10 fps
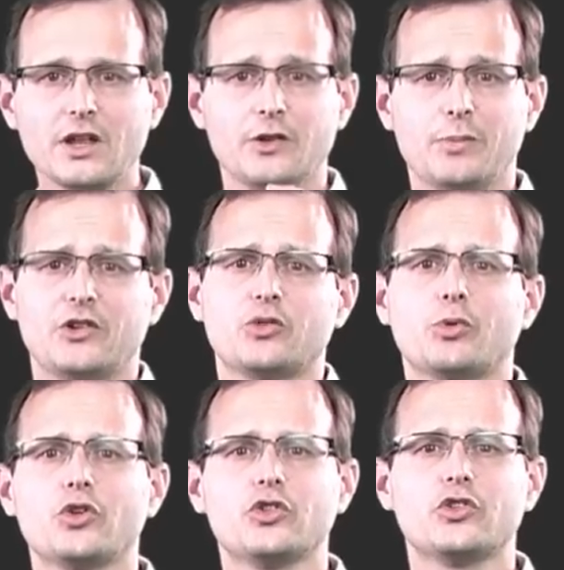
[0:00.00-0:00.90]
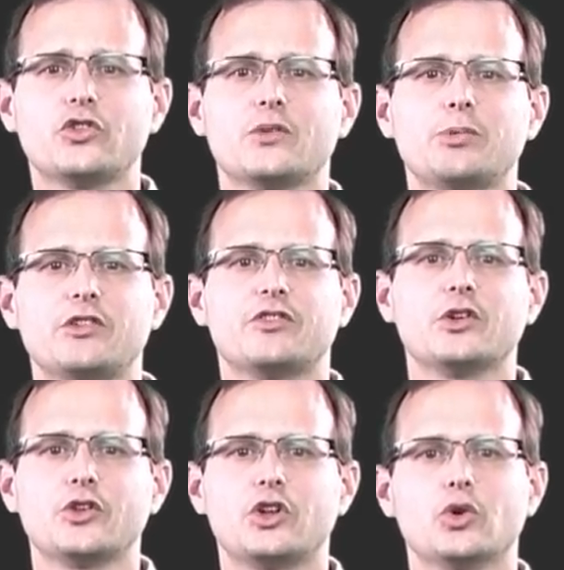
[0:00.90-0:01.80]
The best approach is to simply
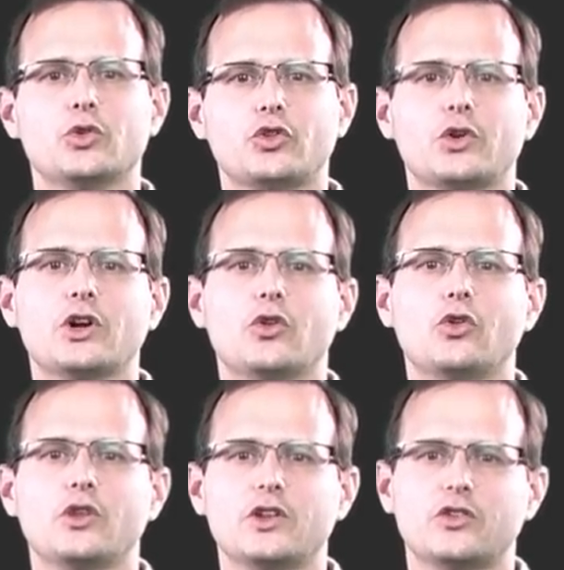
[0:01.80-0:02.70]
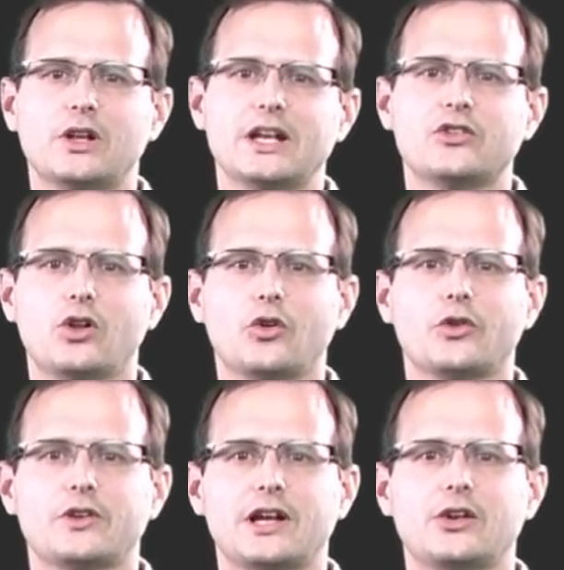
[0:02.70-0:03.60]
fill the queue and trigger all these delay
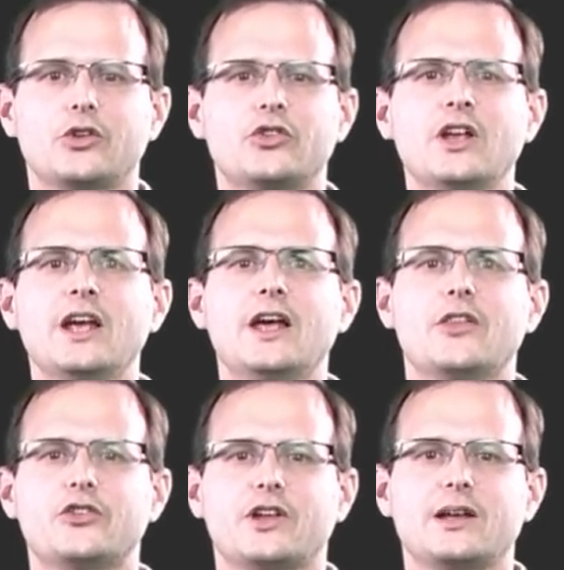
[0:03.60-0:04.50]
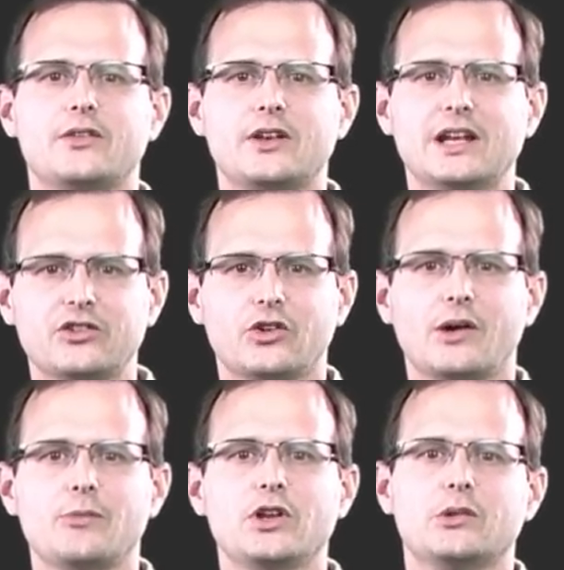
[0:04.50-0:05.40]
tolerant downloads the, same, the next
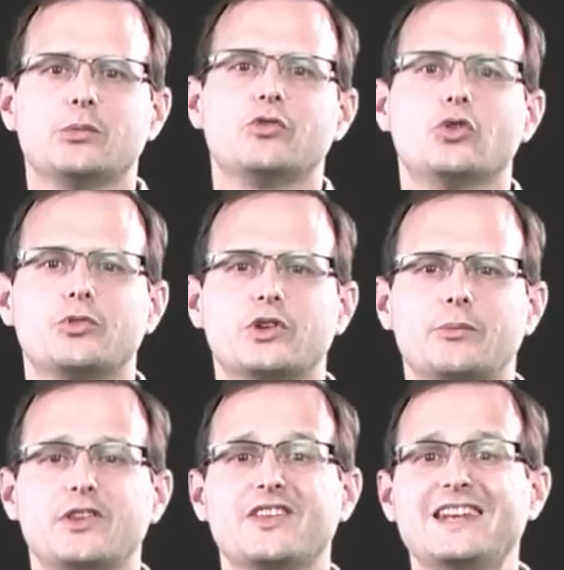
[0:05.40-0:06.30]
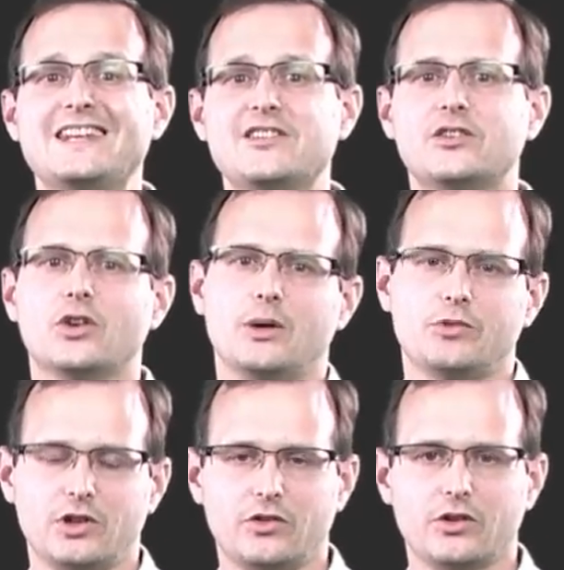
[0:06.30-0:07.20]
time you need to perform something that is time
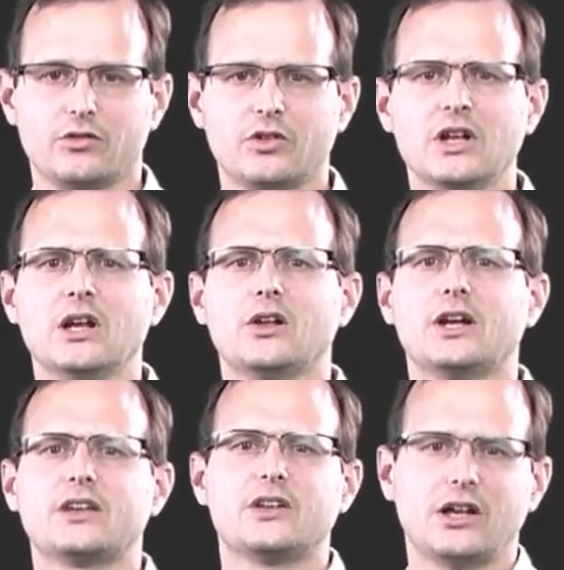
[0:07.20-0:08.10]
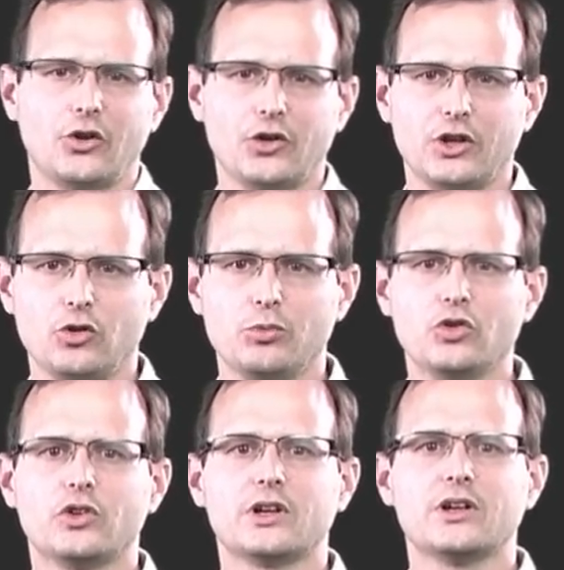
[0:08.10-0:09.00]
sensitive, like downloading new
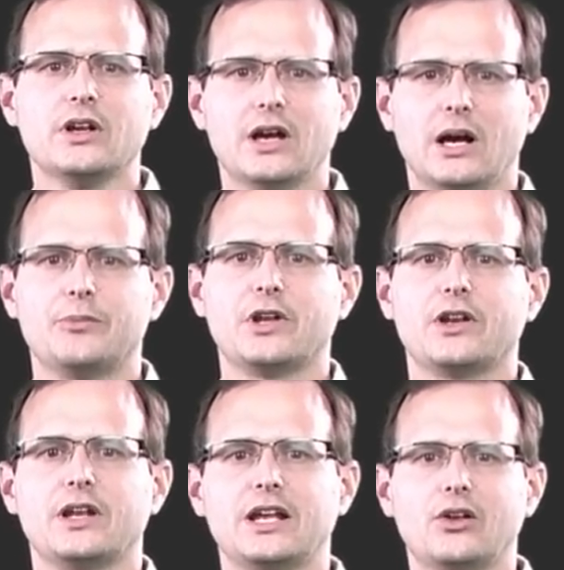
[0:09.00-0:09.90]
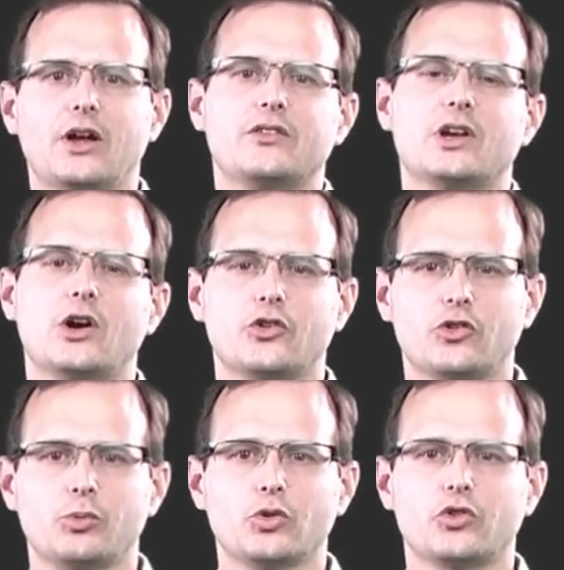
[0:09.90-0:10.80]
music, updated headlines, current
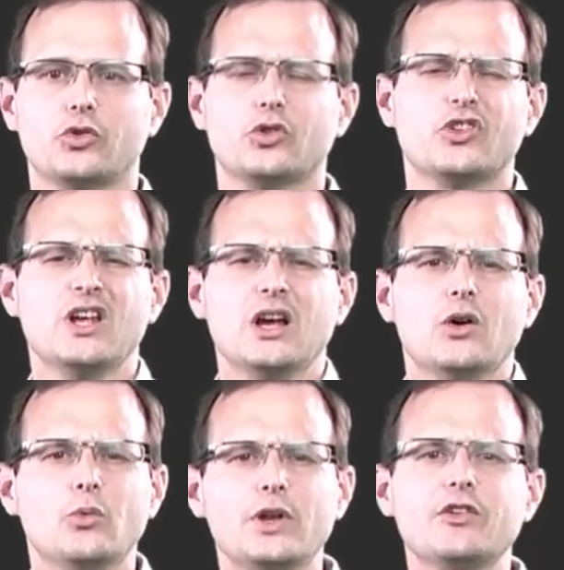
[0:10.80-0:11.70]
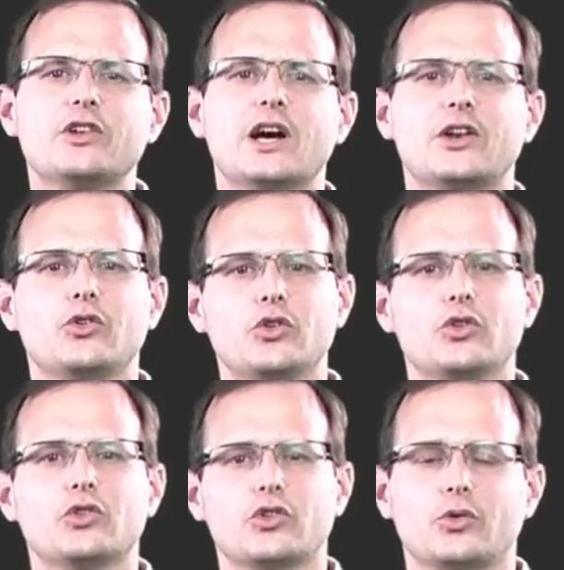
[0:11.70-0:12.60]
sports scores, whatever data your
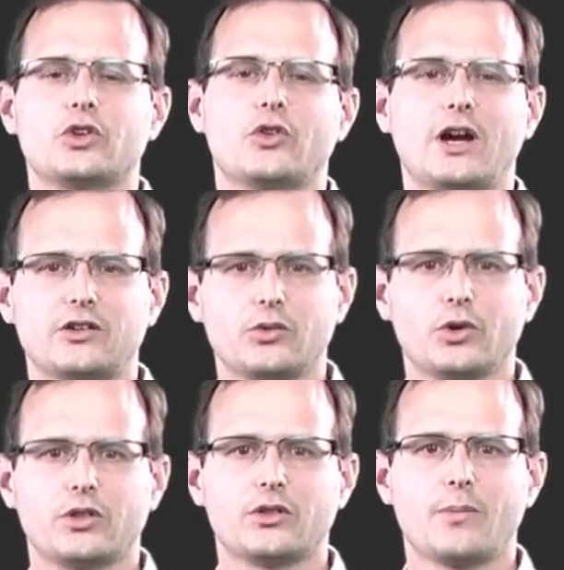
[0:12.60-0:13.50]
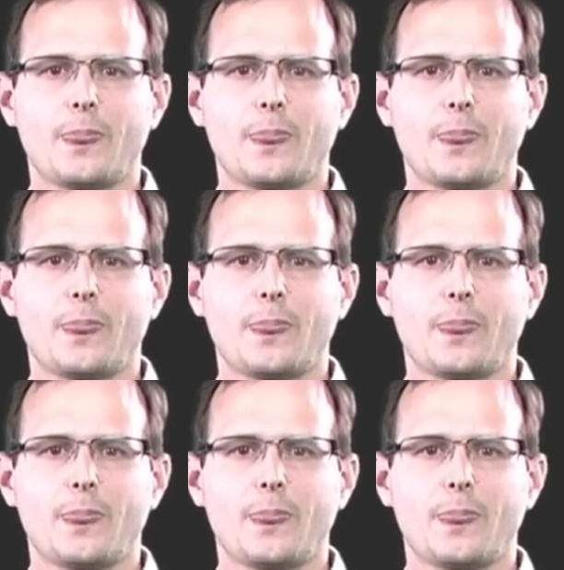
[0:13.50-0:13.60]
users are interacting with.